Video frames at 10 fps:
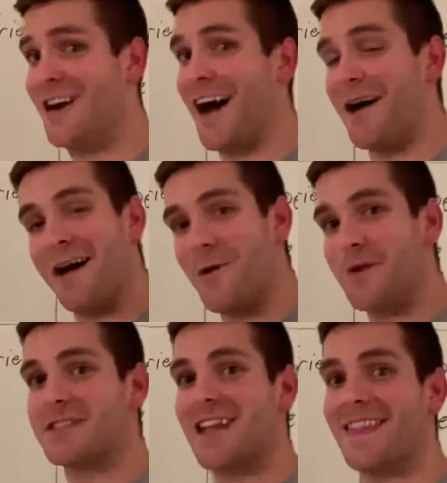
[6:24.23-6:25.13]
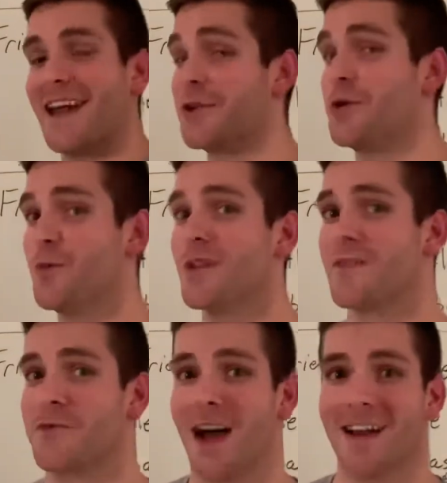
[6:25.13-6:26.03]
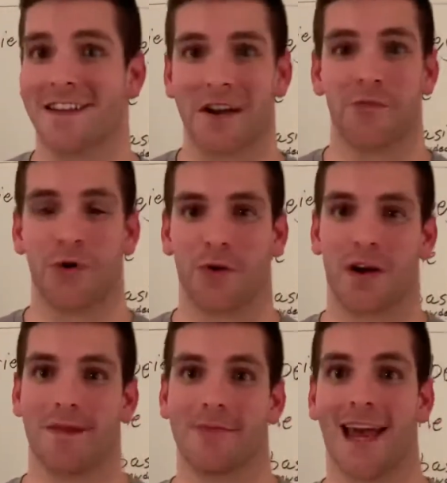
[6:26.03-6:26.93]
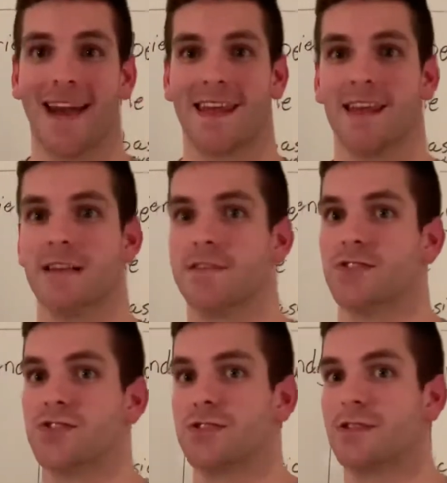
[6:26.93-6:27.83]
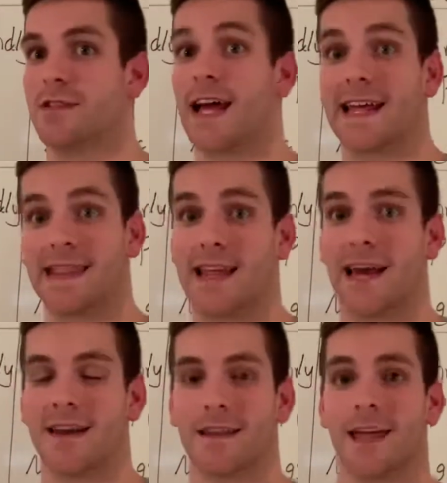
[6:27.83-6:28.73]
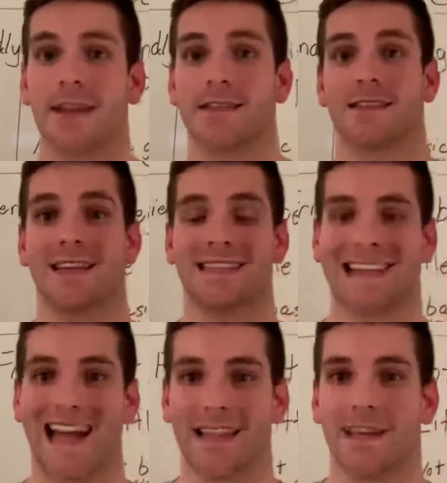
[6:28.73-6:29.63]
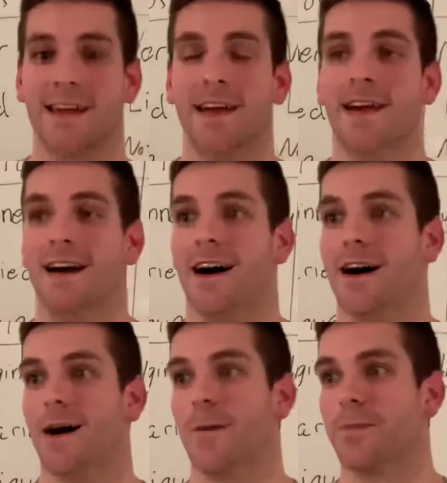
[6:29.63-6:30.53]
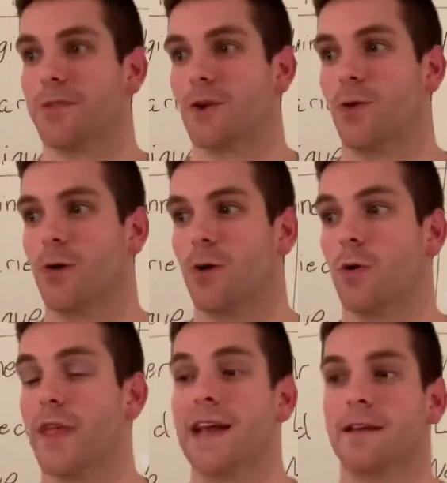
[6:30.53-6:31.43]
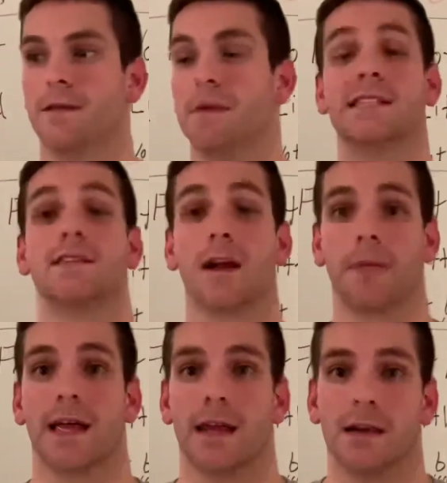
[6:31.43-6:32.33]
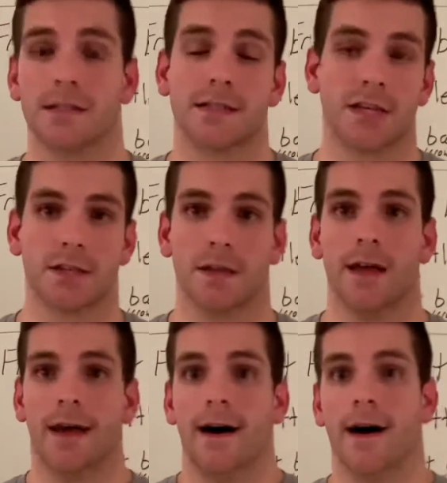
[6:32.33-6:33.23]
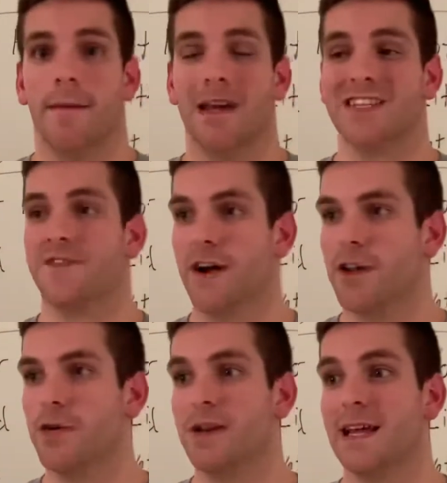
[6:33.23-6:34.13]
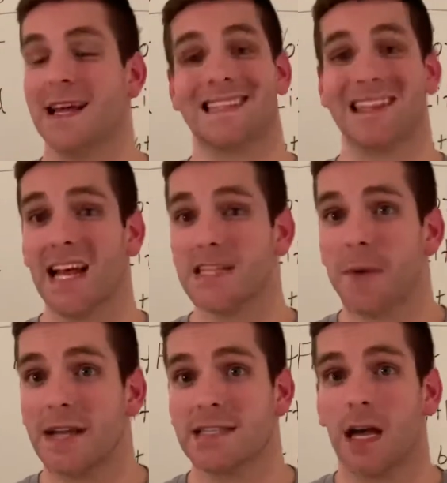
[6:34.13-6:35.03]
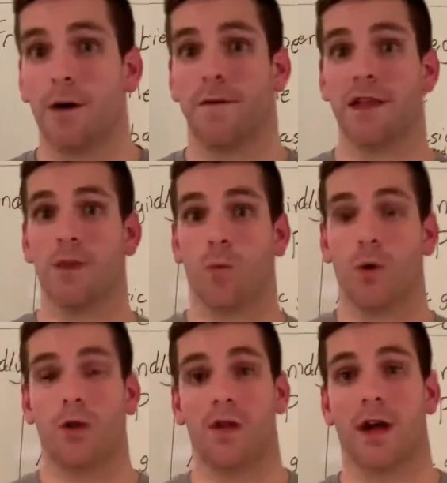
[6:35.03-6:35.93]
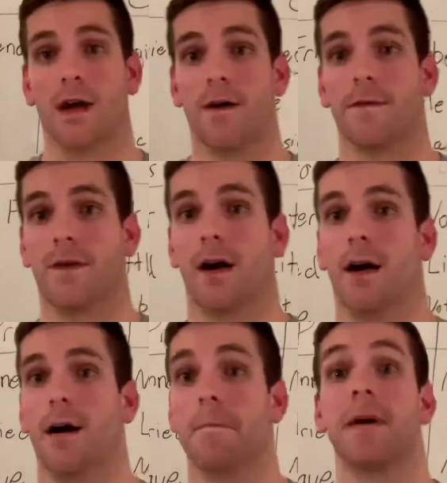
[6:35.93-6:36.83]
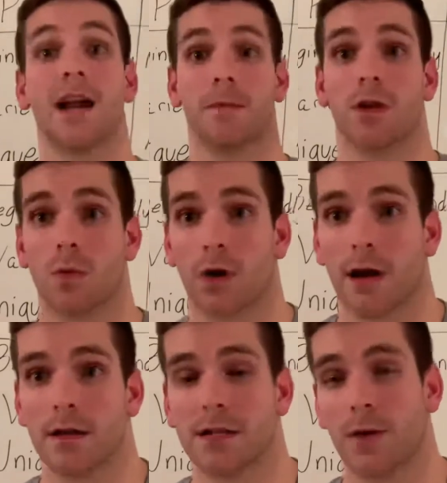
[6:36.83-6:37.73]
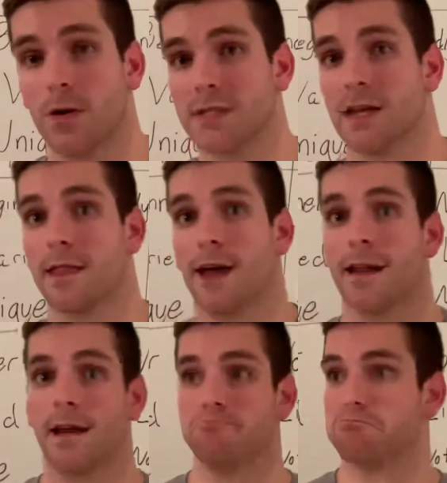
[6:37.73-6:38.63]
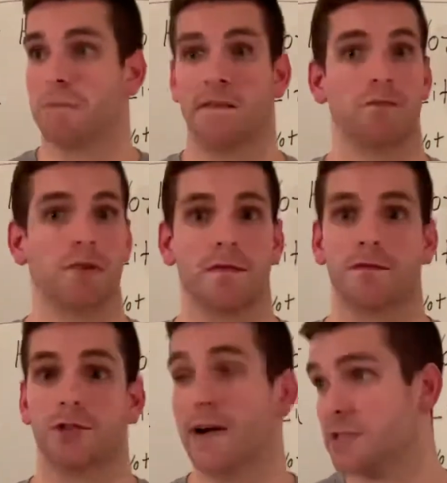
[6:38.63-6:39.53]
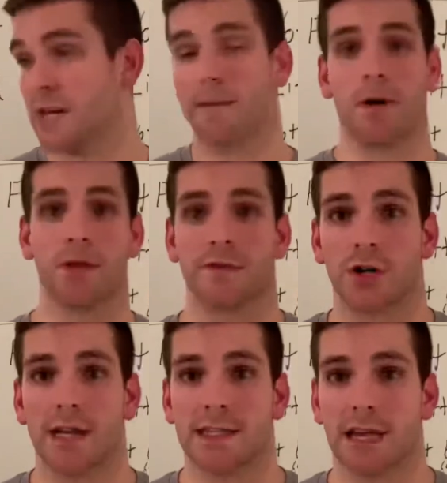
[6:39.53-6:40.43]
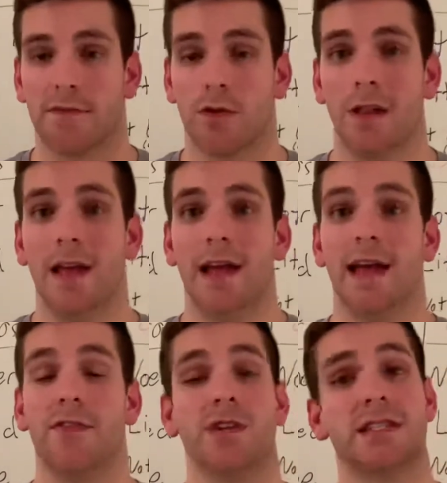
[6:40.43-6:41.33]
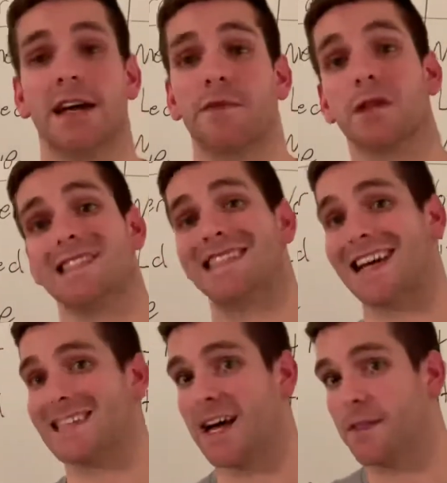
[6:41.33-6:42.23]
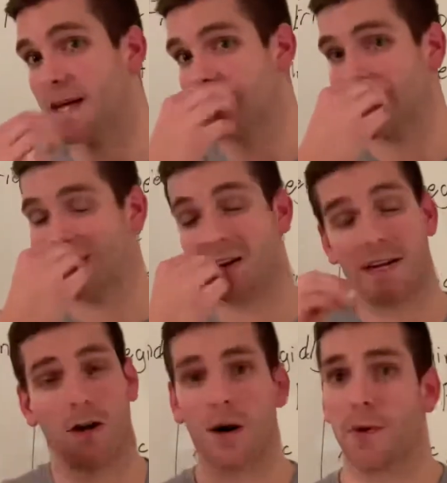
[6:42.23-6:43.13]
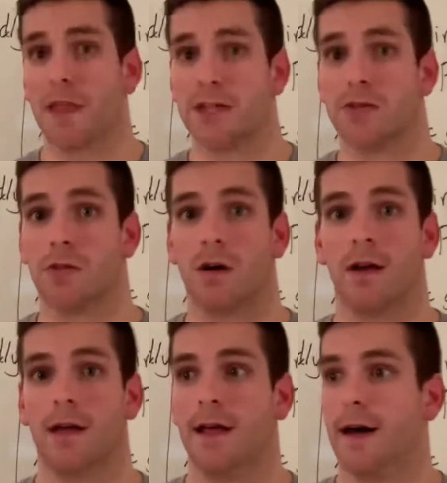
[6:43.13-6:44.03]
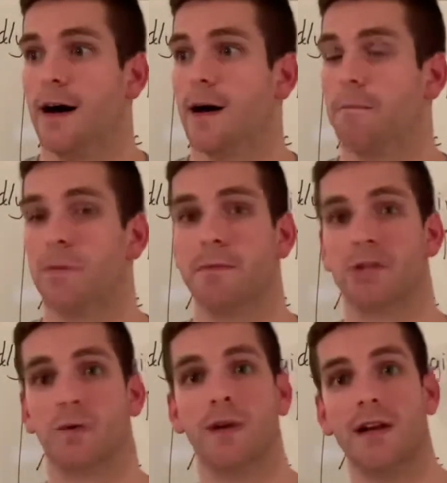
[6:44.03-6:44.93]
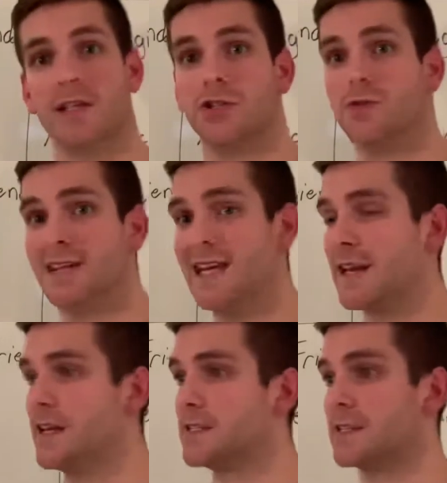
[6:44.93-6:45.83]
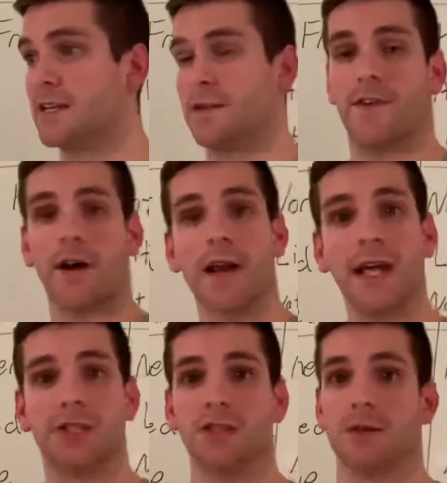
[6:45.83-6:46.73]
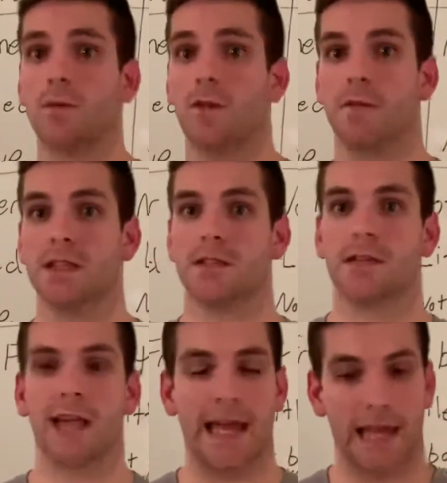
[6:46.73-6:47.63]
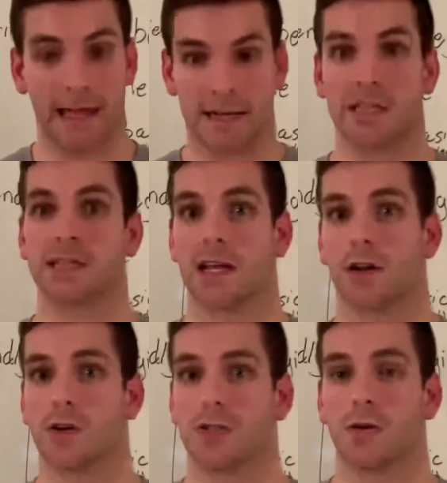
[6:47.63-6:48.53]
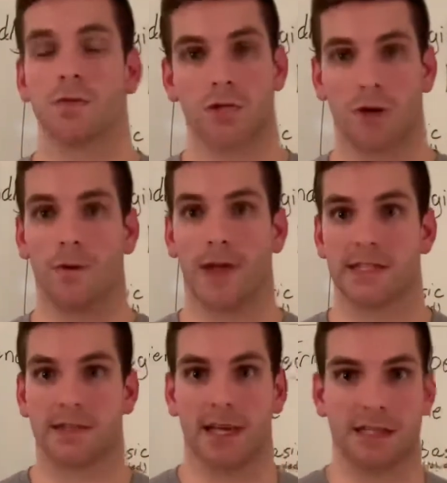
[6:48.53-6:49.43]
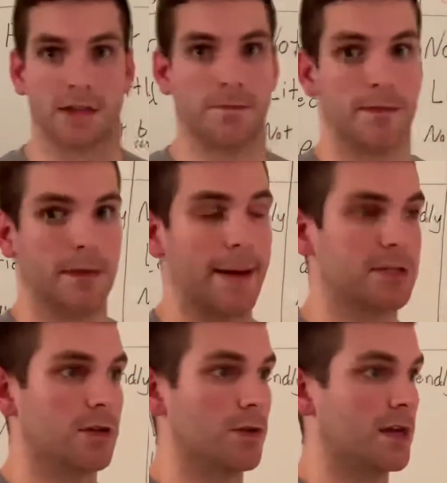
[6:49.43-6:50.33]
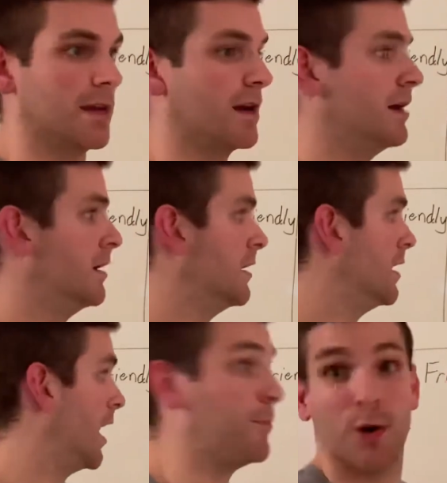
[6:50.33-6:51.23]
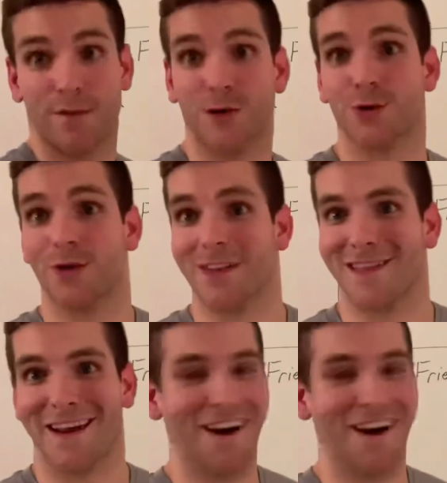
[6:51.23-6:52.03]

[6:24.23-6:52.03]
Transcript: I will say that you will have not done a program that is like that. That is exactly, um, or, or, that mixes it up like he does, essentially. Um, it is very unique. It stands by itself in the world of uh, bodybuilding workouts. I will say that. Um, I've, we've Travis and I both have tried several, and this definitely stands out in that sense. I don't need to harp on that too long. Um, but between its uniqueness and variations and movements, it, it, does stand on its own. So that's that's a absolutely a, a point for Julian there.